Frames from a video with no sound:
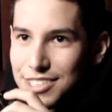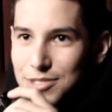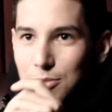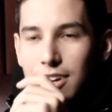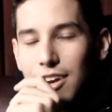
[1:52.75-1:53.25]

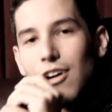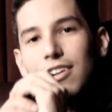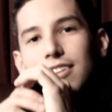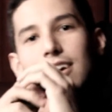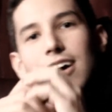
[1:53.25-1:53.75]
just working
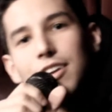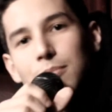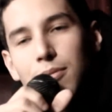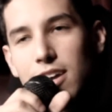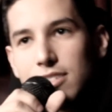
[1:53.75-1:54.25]
hard on their on
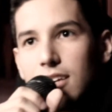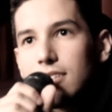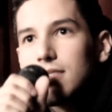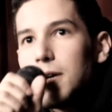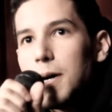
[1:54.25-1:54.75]
their
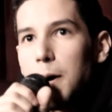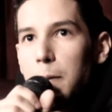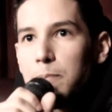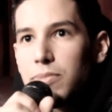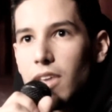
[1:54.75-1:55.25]
projects.
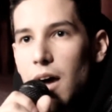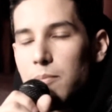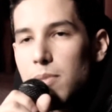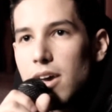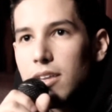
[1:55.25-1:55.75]
Um, I
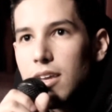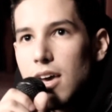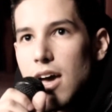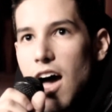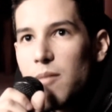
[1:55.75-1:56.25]
met
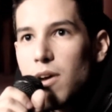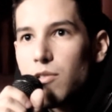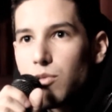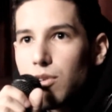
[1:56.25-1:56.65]
I met